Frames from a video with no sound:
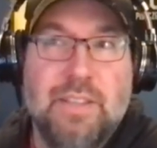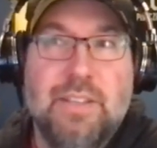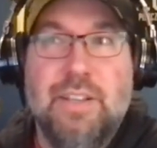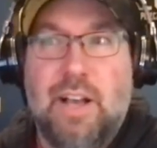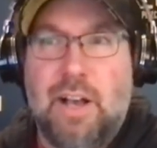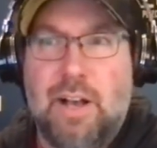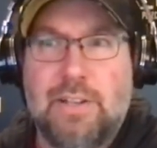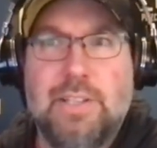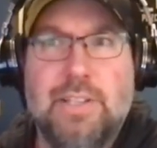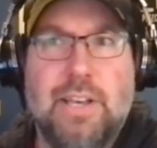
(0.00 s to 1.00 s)

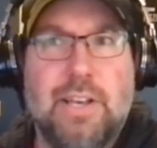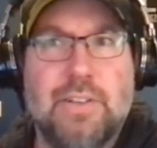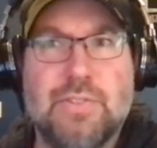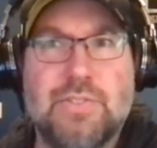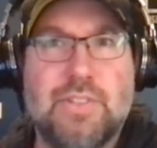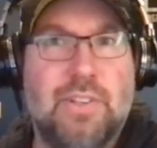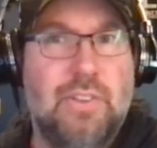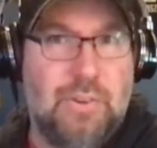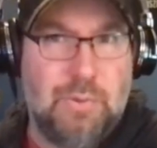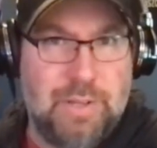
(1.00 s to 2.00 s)
hockey has a
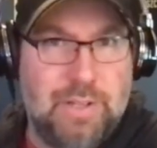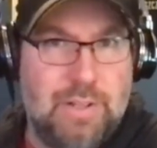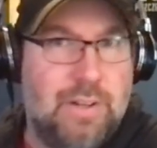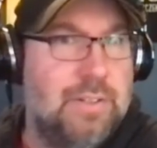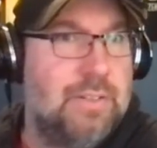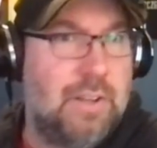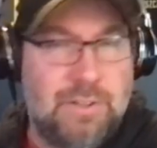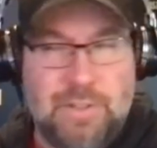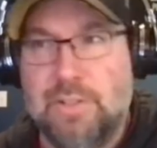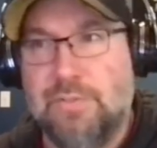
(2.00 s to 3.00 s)
little bit on on
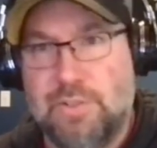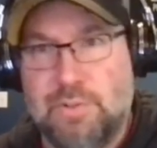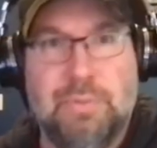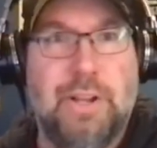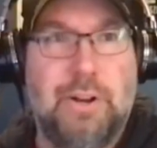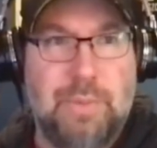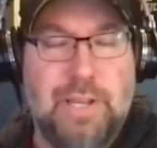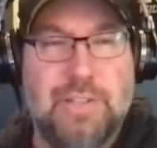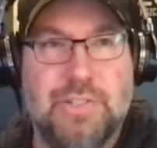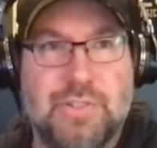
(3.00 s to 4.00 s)
individual player
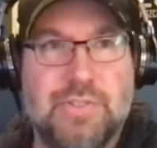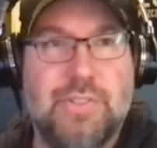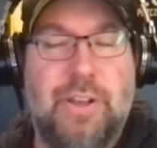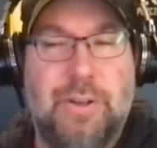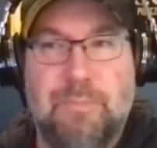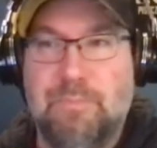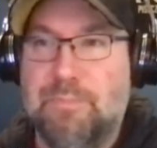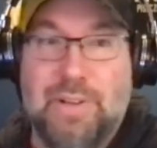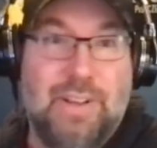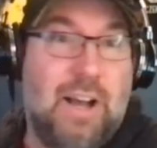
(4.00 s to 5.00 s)
pages um,
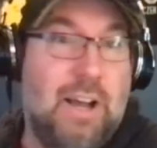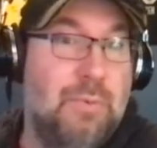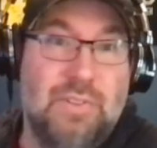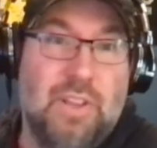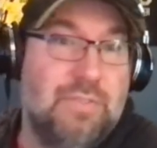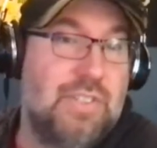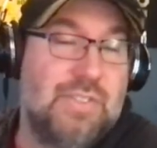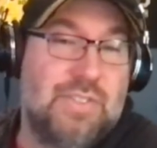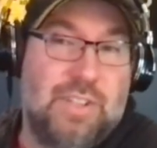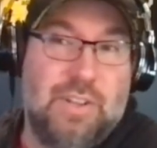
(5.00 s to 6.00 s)
but i would love to
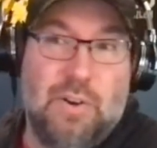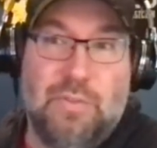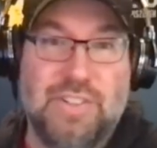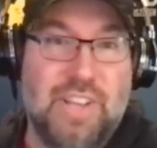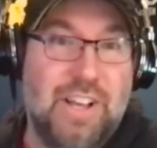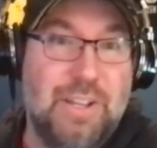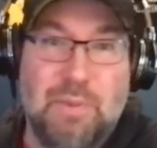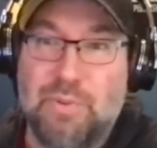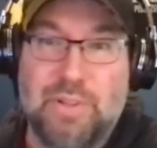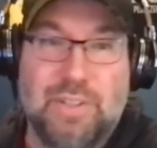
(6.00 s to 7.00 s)
see over time
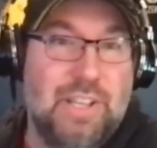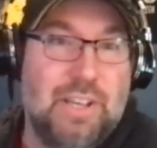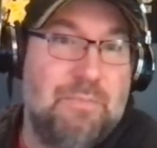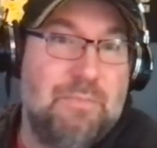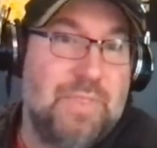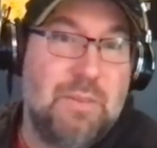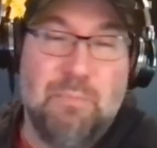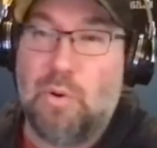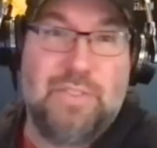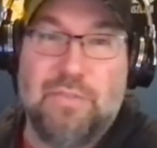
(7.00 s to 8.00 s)
if we cool, could get
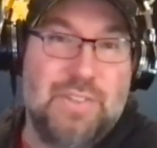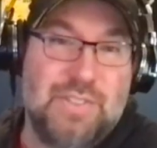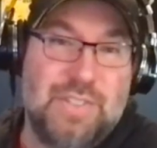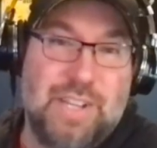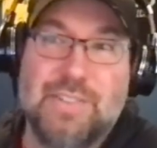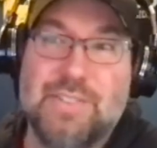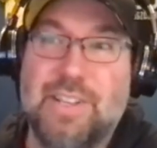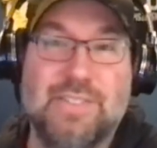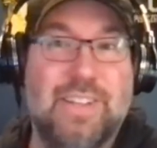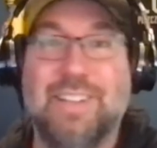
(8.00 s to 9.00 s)
more of these data sets
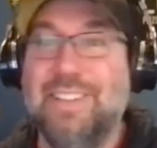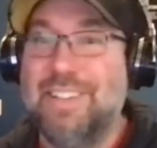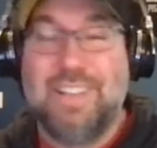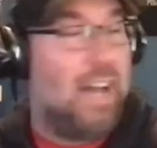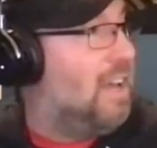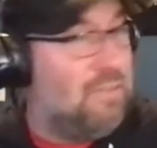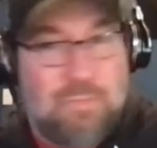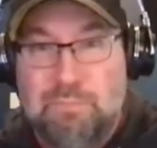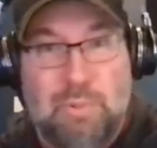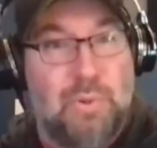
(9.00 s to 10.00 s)
like i have
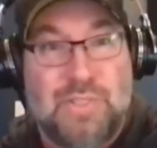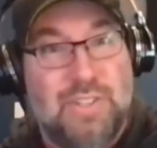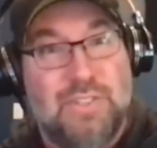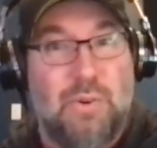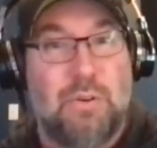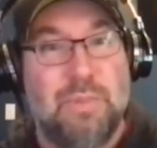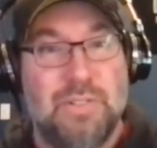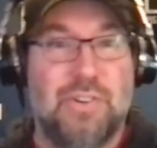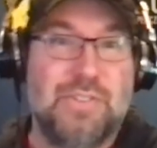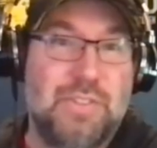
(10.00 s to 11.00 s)
borussia dortmund
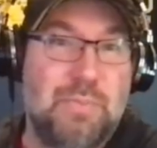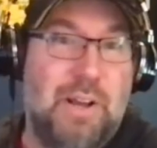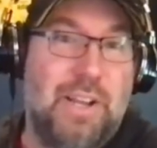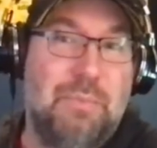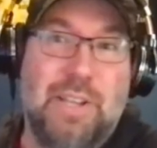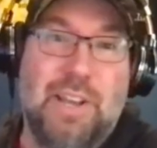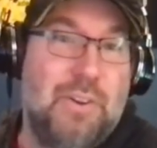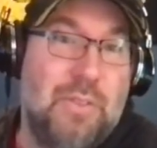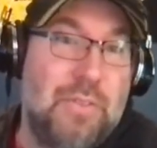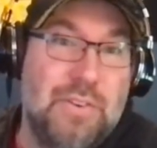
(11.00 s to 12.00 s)
jerseys behind me i know that there's uh a